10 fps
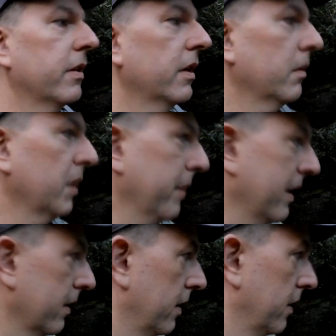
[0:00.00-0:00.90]
It'll be
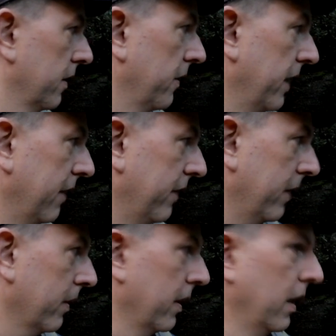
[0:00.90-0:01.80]
about another half
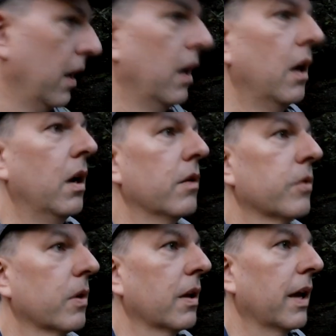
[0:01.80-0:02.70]
hour
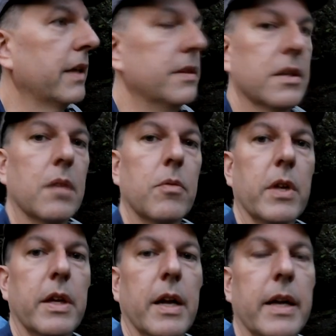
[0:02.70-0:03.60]
before it lightens up
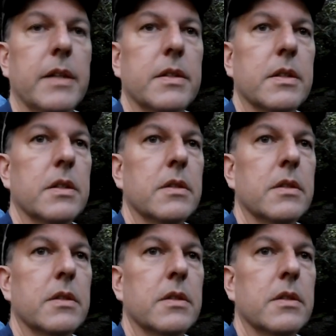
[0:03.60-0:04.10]
really nice.